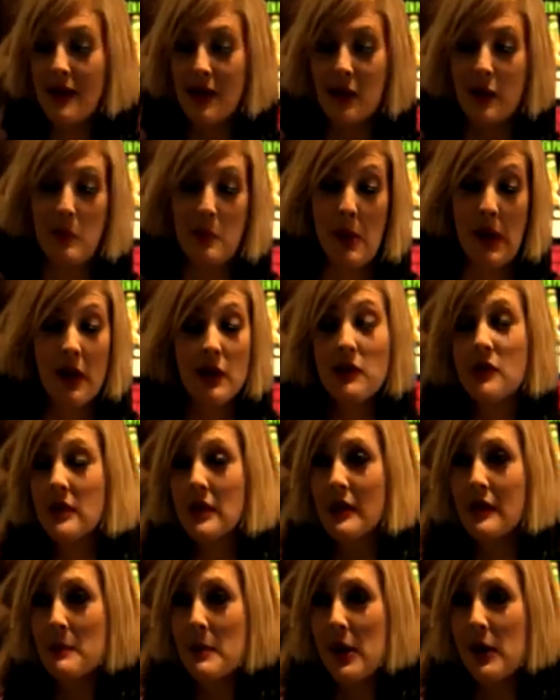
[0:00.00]
and you're
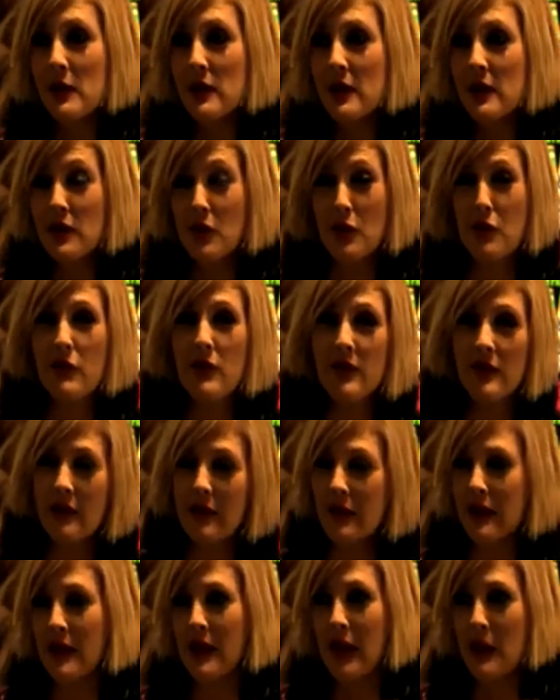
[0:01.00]
passionate about it and you're
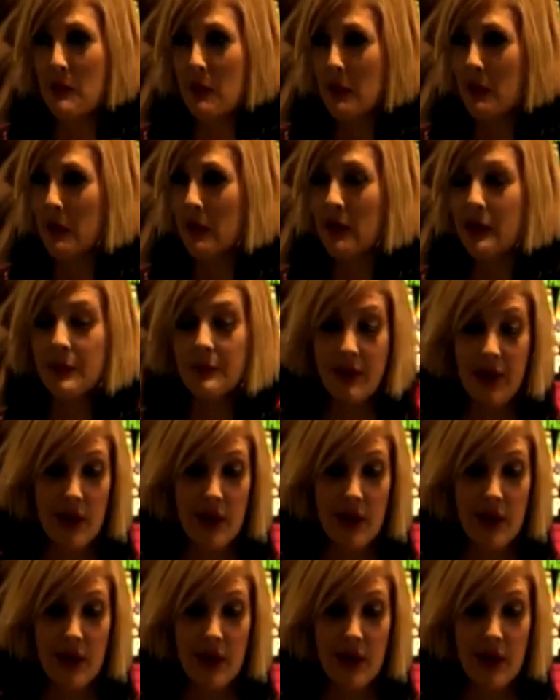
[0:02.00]
physically capable